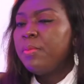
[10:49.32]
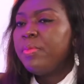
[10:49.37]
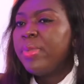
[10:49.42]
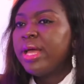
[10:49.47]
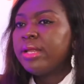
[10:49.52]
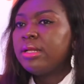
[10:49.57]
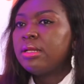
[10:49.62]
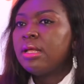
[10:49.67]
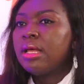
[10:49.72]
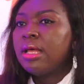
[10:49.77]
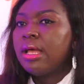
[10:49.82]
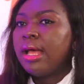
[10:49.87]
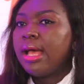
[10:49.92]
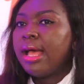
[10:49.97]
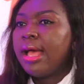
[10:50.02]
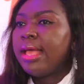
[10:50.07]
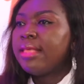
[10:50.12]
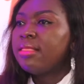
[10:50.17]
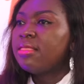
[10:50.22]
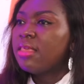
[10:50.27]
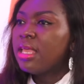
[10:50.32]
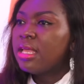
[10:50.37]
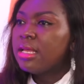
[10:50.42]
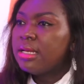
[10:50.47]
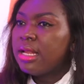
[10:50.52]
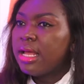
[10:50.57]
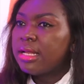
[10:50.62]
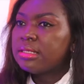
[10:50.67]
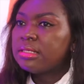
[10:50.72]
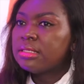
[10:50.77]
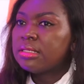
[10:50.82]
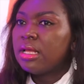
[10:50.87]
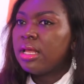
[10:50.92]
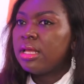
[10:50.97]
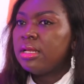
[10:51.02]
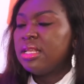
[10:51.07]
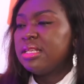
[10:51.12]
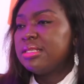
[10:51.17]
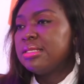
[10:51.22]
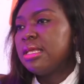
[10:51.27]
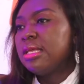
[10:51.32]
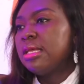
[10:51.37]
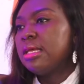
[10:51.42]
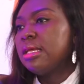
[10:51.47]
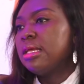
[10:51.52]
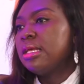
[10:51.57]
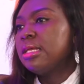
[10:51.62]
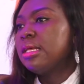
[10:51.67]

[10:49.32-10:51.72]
But I think that they say